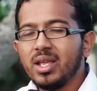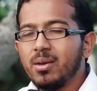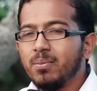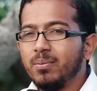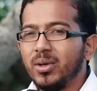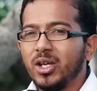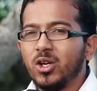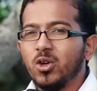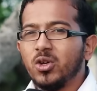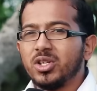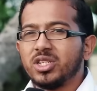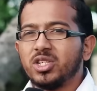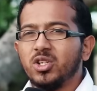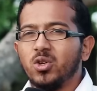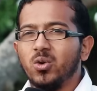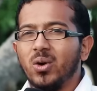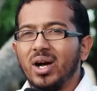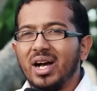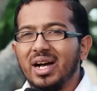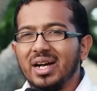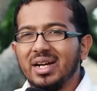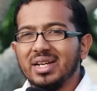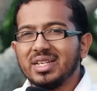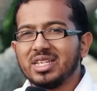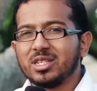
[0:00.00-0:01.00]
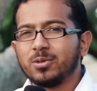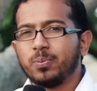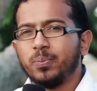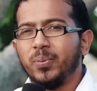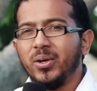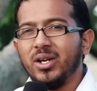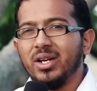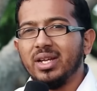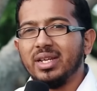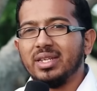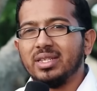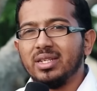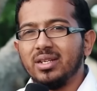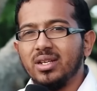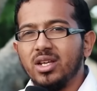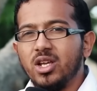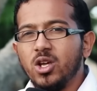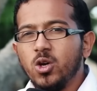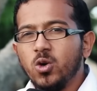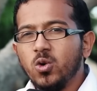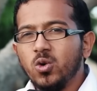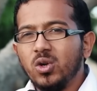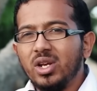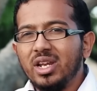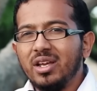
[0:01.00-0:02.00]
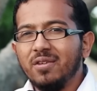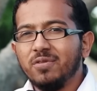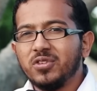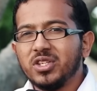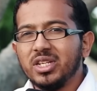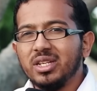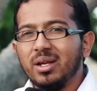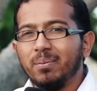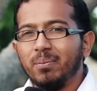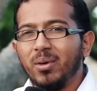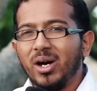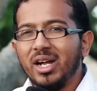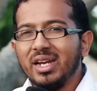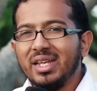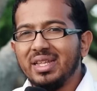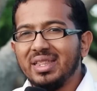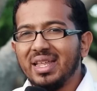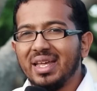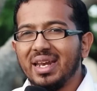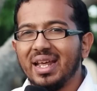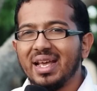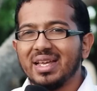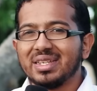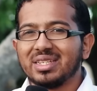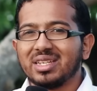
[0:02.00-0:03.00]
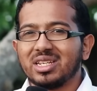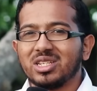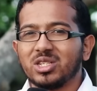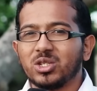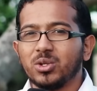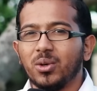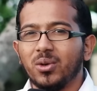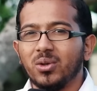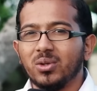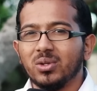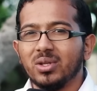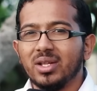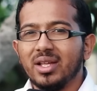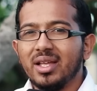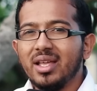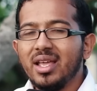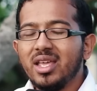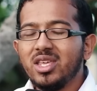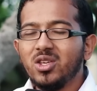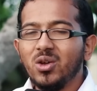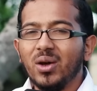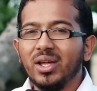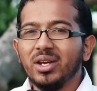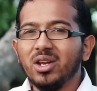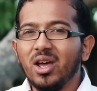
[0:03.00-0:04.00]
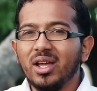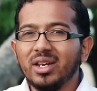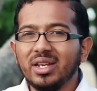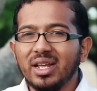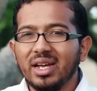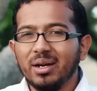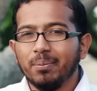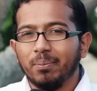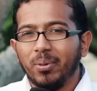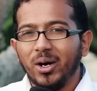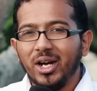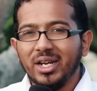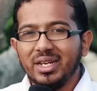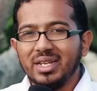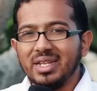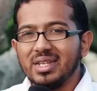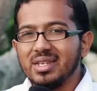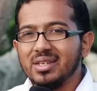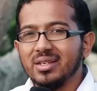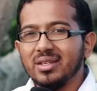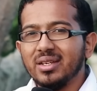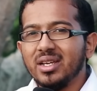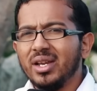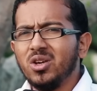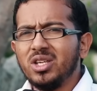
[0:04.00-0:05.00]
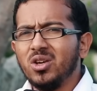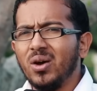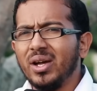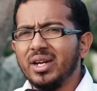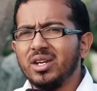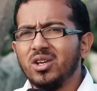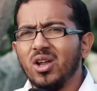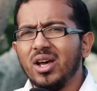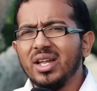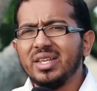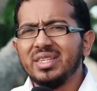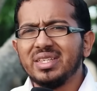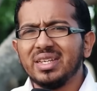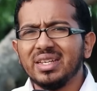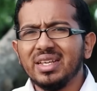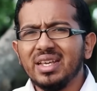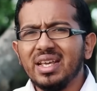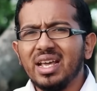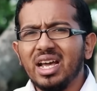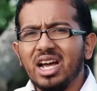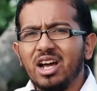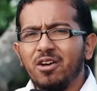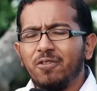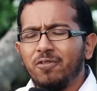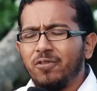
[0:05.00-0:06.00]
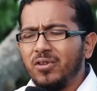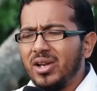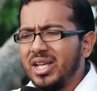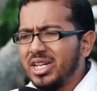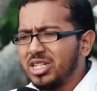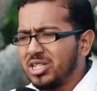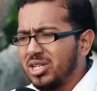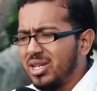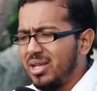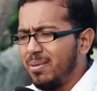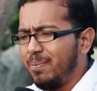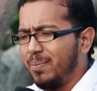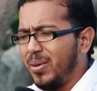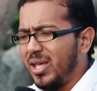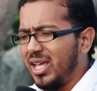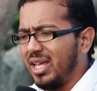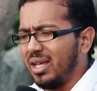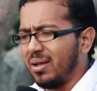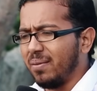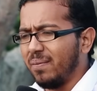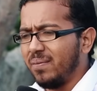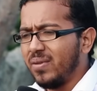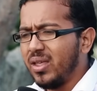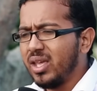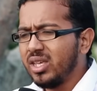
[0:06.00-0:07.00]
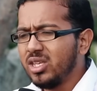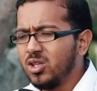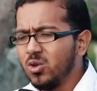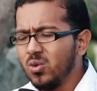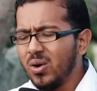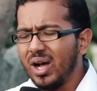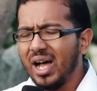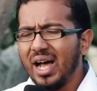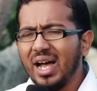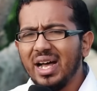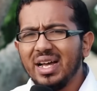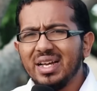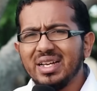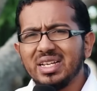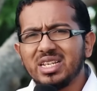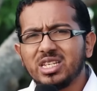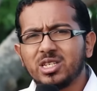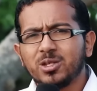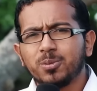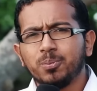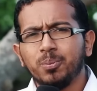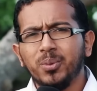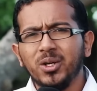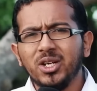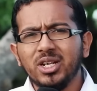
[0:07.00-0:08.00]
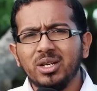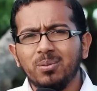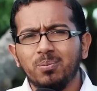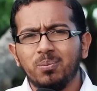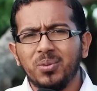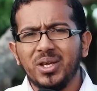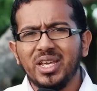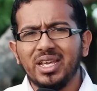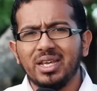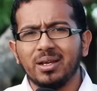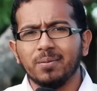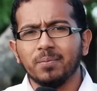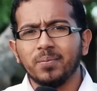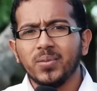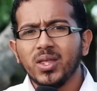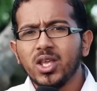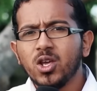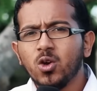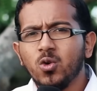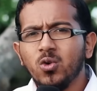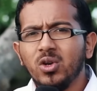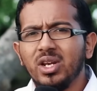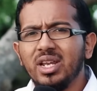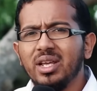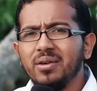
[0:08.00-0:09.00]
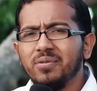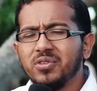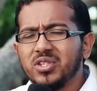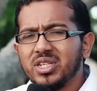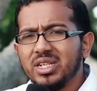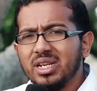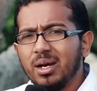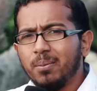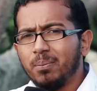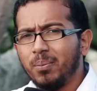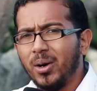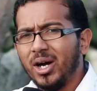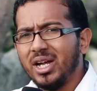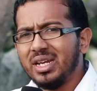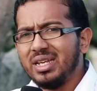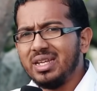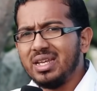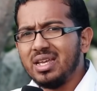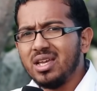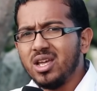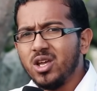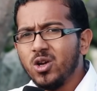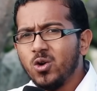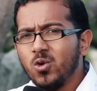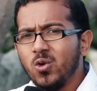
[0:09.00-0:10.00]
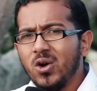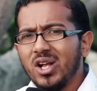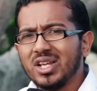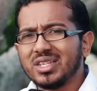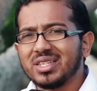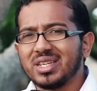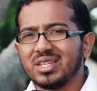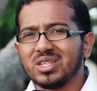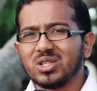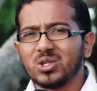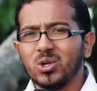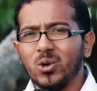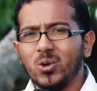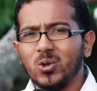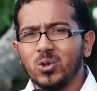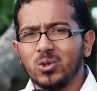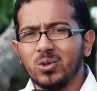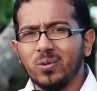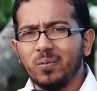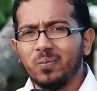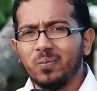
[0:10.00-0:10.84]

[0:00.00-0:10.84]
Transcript: Because you are a spirit who lives in a body that has a soul. You are not a body. You are not a fleshly being. You are a spirit being who lives in a body who has a soul.